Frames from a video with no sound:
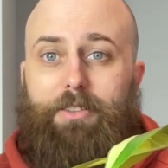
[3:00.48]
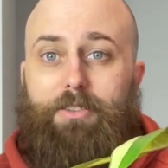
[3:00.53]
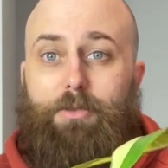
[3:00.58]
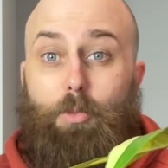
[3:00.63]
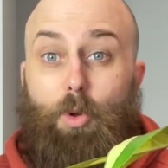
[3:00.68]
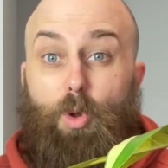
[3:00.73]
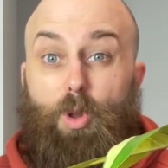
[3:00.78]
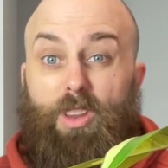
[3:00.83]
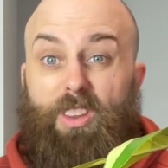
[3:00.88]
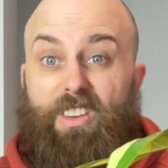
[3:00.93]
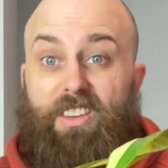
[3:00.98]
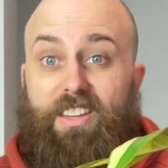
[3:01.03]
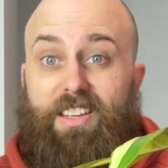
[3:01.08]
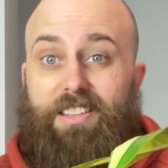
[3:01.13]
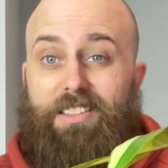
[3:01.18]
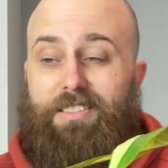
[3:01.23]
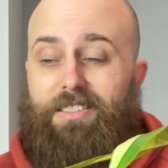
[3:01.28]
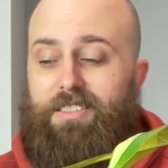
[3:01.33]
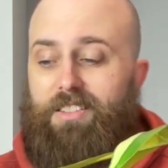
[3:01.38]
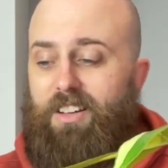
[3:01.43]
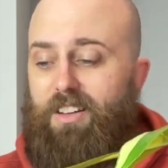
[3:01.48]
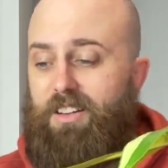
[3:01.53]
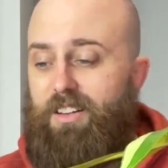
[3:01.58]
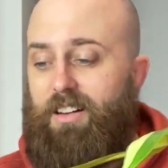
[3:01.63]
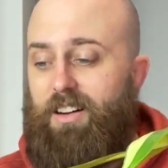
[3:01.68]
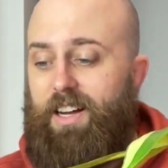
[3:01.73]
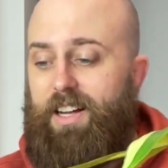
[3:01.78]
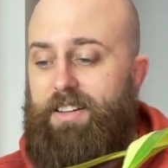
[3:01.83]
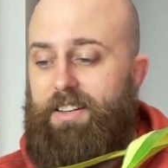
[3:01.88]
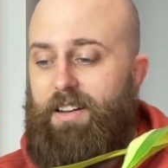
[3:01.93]
smaller than this. So
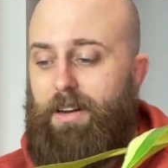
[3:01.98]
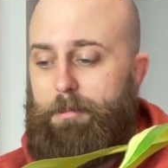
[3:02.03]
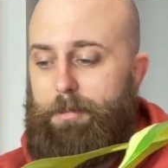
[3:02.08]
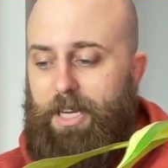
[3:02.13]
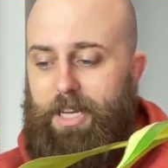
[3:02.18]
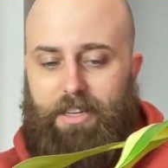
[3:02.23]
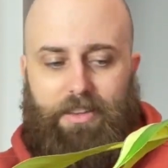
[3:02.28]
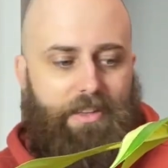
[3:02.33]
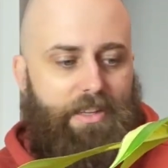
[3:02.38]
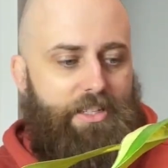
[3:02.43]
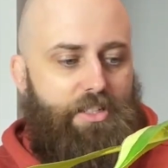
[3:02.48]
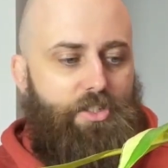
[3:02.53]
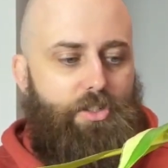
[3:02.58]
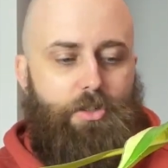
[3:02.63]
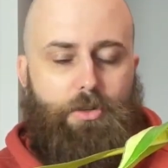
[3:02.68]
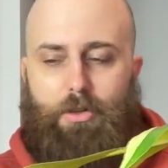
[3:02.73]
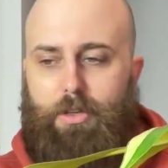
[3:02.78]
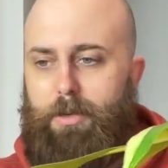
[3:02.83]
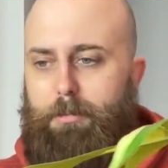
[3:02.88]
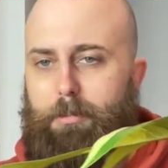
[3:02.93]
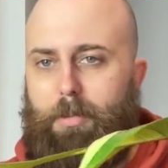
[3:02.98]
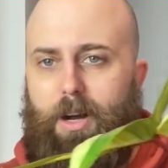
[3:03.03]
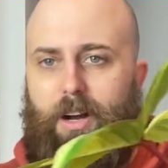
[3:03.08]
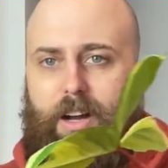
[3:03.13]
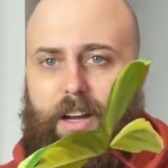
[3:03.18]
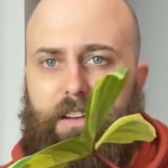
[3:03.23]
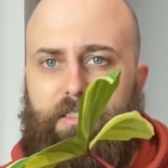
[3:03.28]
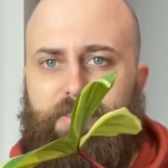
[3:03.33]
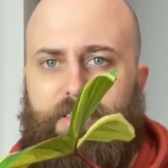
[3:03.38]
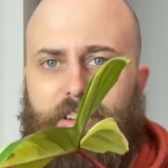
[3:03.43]
I ended up getting these two
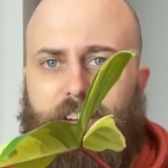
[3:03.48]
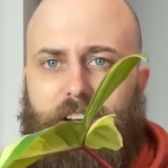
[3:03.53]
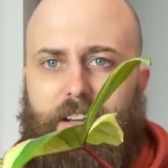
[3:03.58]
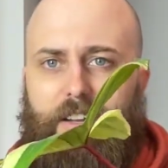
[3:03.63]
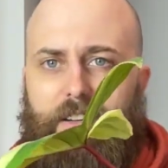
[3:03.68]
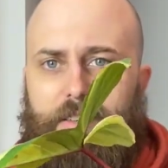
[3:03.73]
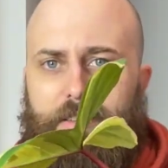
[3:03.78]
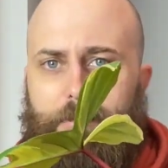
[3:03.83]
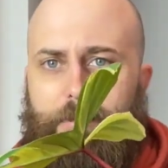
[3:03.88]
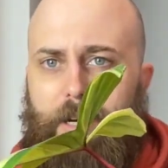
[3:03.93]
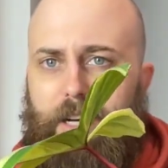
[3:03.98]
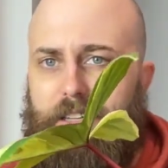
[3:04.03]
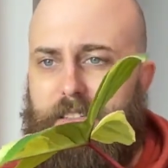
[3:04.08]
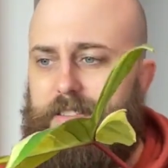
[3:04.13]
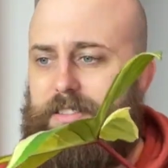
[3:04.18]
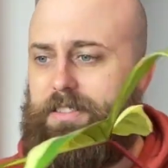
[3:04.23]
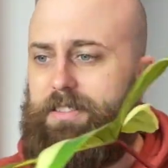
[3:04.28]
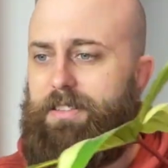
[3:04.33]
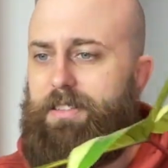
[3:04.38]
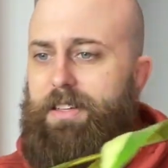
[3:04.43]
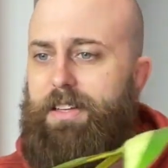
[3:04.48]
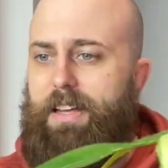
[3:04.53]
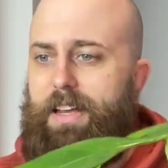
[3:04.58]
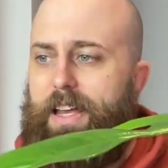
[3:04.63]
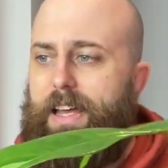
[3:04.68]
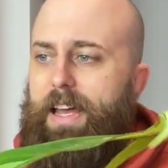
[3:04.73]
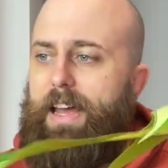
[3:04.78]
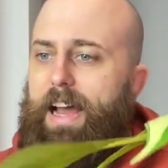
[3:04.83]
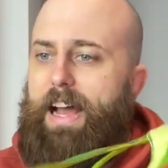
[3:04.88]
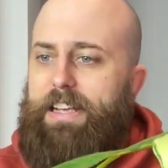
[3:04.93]
combined for $900
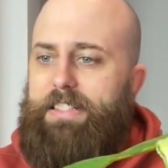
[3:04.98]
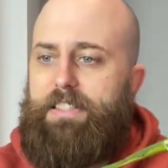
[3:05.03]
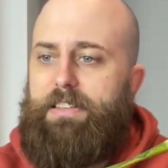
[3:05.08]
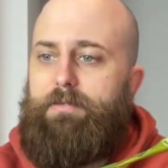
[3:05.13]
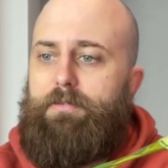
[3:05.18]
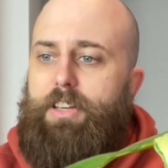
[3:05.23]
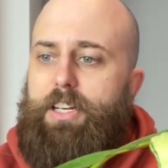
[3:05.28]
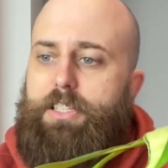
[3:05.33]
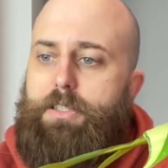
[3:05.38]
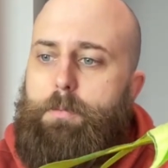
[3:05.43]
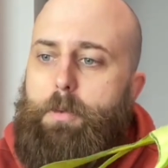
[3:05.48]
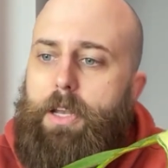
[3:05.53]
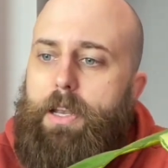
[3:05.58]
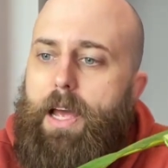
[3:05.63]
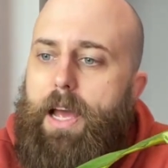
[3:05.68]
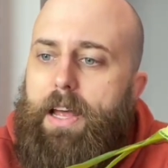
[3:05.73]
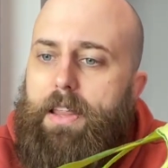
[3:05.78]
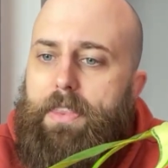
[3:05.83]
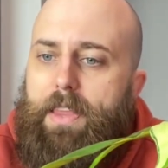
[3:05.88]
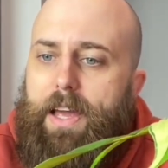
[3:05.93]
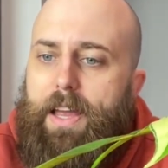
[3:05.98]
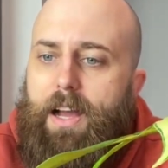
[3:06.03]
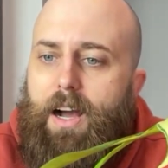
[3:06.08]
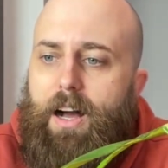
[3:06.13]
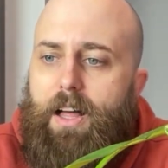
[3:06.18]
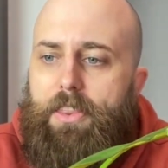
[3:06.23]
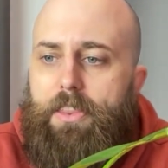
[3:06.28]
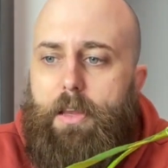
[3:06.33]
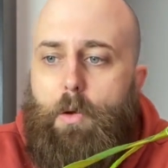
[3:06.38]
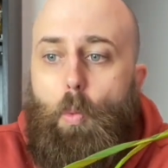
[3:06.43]
as an investment, and they
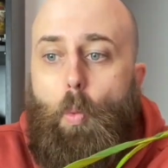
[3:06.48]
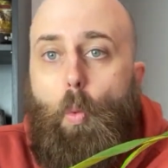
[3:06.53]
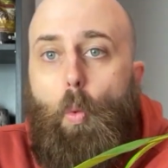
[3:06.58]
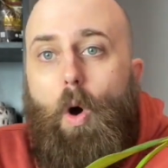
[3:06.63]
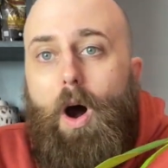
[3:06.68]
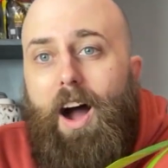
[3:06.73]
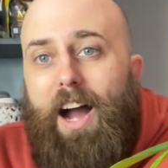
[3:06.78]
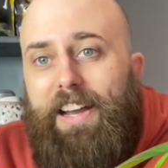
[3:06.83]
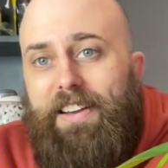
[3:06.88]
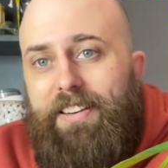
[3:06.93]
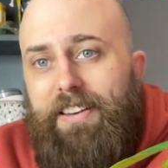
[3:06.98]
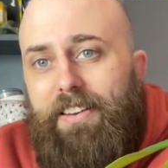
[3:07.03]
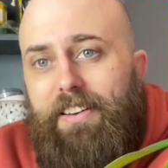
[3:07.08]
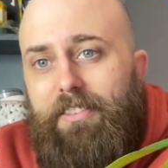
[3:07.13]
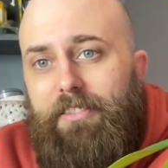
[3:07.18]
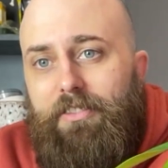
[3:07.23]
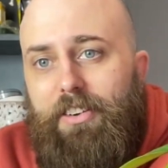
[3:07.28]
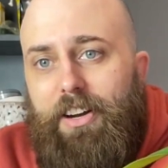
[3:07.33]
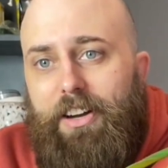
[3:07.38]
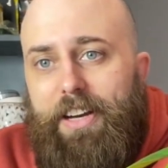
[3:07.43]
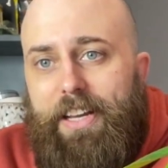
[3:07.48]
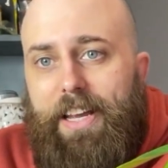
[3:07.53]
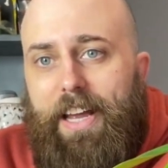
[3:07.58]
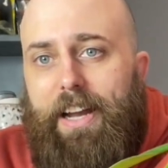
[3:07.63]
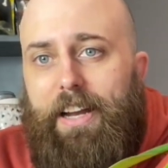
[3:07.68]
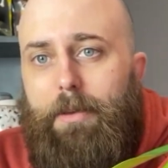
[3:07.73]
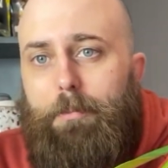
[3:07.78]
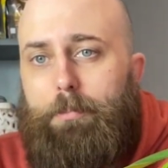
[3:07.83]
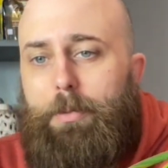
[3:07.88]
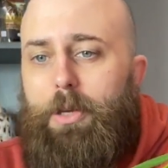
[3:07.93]
are the white
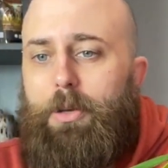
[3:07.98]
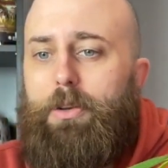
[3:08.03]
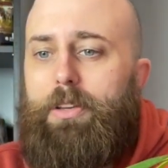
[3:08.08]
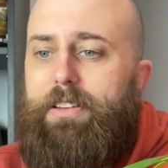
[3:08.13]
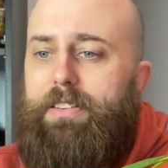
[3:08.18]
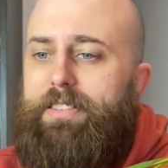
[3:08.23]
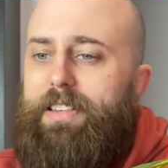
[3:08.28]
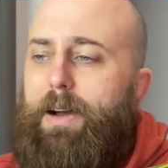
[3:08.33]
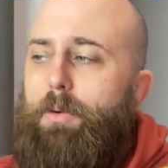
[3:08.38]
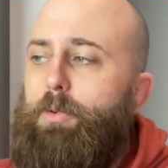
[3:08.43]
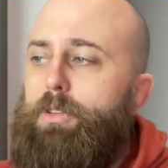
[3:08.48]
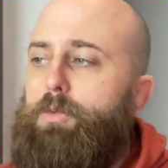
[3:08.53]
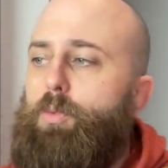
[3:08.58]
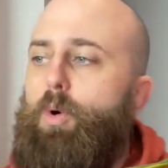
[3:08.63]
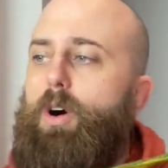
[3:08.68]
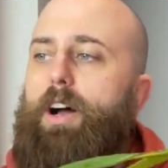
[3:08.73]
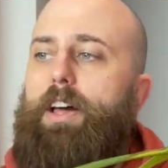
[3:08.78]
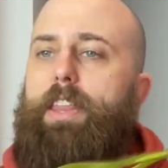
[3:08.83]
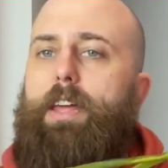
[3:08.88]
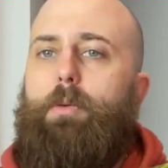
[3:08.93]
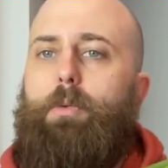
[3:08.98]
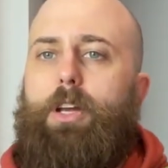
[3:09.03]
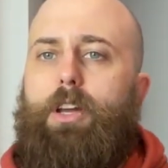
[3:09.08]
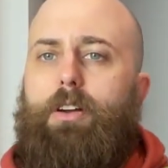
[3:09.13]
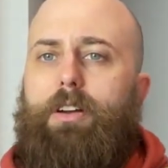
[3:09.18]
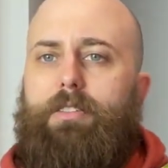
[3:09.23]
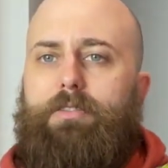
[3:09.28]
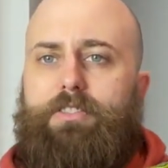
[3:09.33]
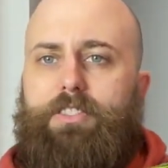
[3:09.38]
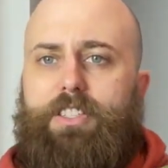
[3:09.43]
variegated beauties. That was why they were
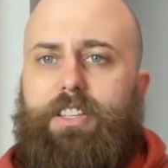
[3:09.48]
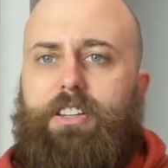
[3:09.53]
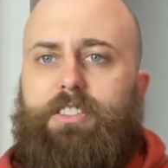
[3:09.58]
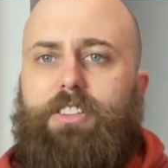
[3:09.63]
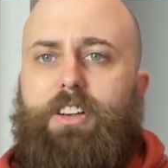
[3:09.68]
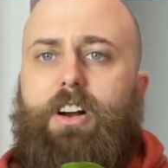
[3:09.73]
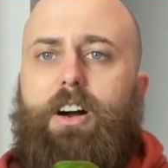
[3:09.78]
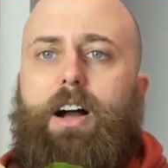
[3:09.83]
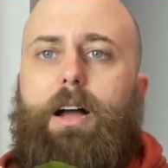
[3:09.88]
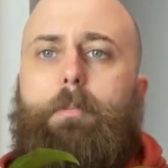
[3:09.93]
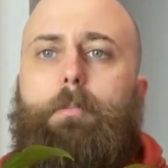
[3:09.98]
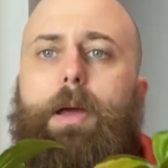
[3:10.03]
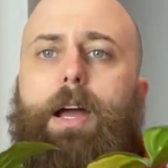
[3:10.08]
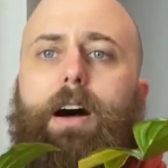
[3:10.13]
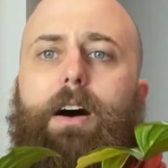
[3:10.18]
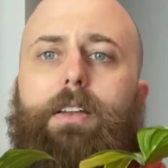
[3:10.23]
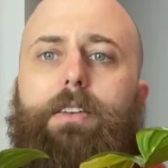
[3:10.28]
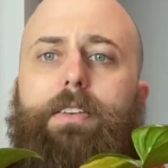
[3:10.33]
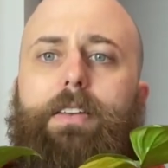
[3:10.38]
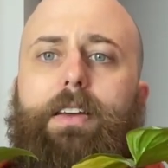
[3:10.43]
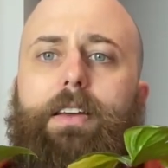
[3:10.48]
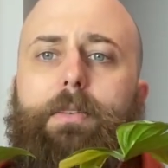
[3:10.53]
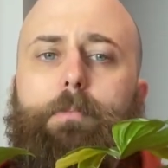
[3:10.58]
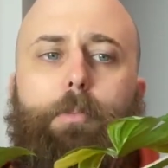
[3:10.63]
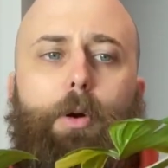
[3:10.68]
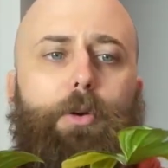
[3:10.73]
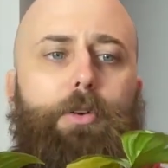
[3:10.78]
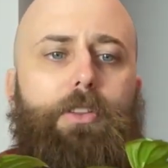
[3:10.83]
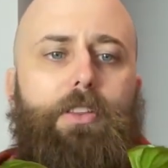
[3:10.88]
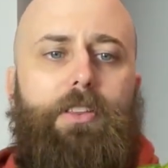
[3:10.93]
going for such a high amount.
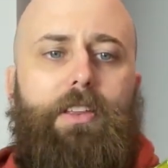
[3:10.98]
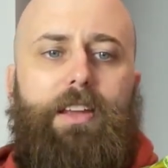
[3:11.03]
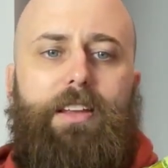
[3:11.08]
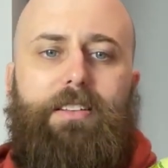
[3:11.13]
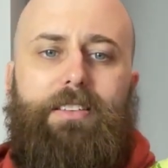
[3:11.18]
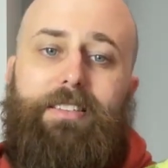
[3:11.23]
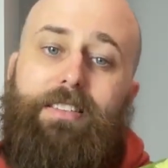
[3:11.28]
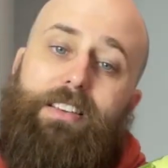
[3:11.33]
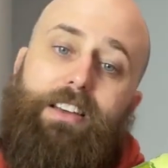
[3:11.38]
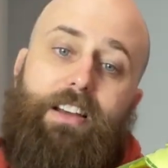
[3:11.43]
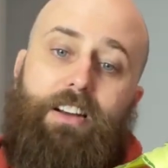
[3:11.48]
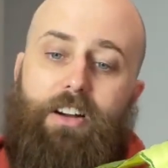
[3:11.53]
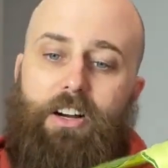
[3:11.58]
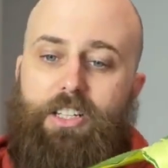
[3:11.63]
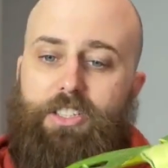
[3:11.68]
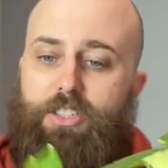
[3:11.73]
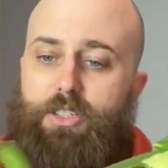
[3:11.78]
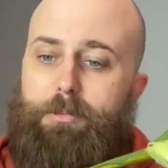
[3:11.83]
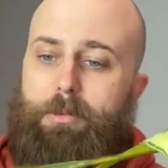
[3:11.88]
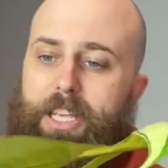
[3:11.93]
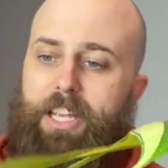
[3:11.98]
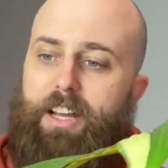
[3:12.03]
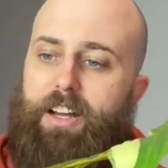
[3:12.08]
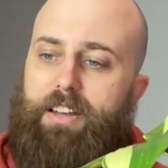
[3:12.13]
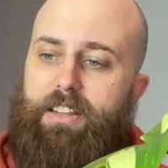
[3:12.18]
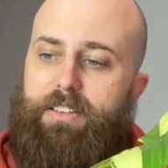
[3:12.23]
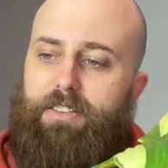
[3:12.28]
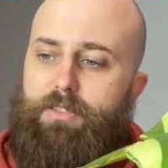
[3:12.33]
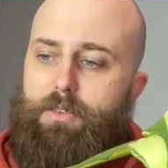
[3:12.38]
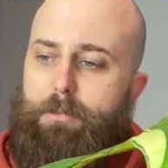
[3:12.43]
Both of these, I assume they're
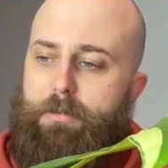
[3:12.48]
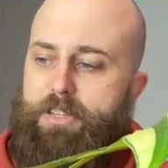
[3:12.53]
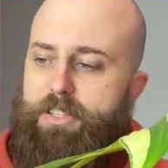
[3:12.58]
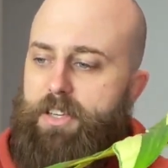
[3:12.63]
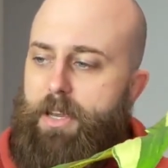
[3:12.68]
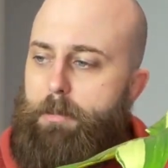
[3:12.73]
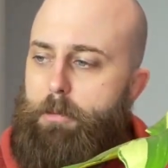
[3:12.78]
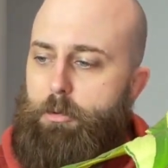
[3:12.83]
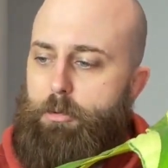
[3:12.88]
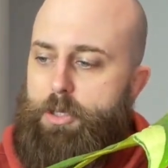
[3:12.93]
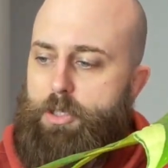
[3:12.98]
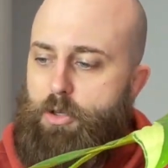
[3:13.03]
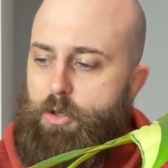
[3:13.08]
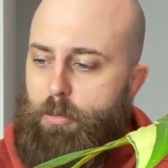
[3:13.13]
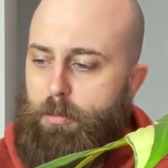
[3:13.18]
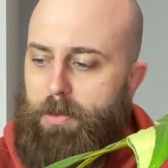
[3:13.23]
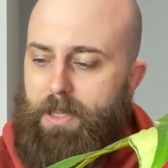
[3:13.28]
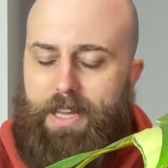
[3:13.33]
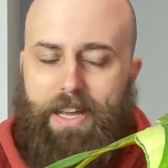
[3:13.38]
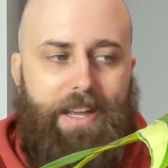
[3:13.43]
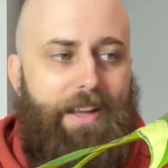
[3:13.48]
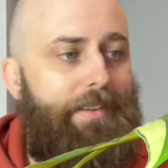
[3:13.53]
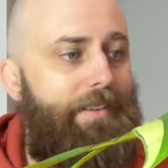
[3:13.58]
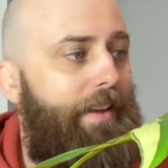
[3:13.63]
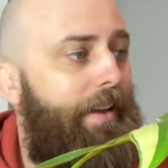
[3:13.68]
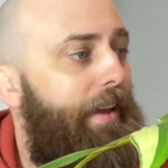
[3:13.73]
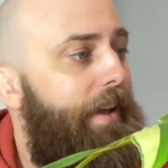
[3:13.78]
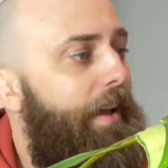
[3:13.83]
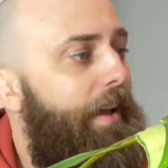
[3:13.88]
cuttings from the same original plant,